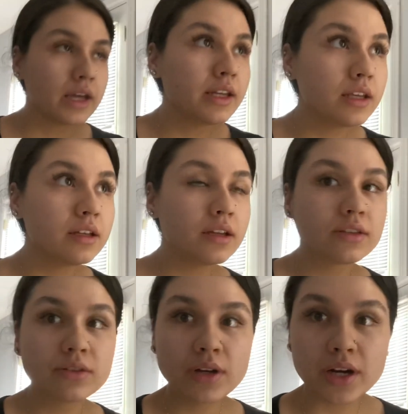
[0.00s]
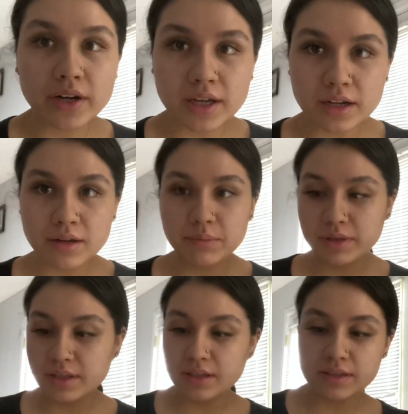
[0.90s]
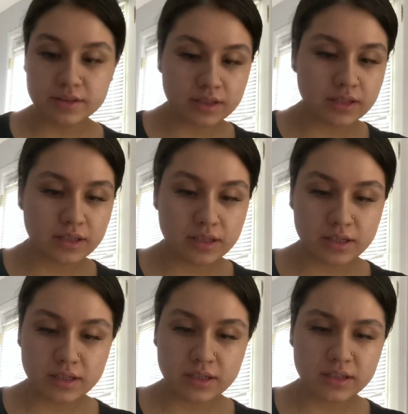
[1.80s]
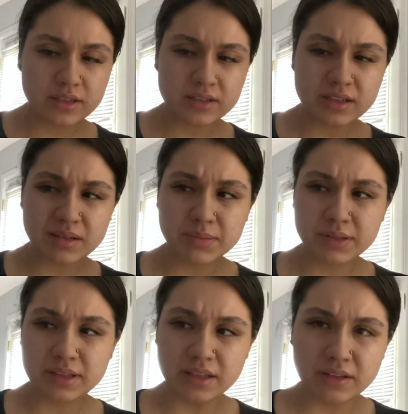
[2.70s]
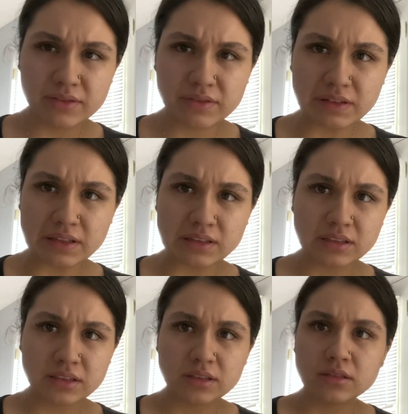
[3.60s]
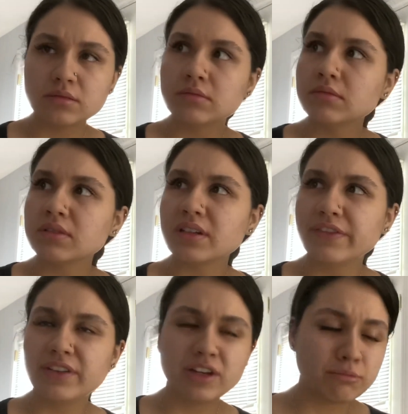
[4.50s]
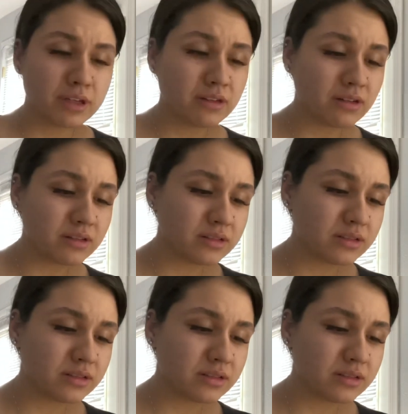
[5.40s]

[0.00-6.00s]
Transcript: need to hurry up because it is, I believe, sorry if you hear my dogs.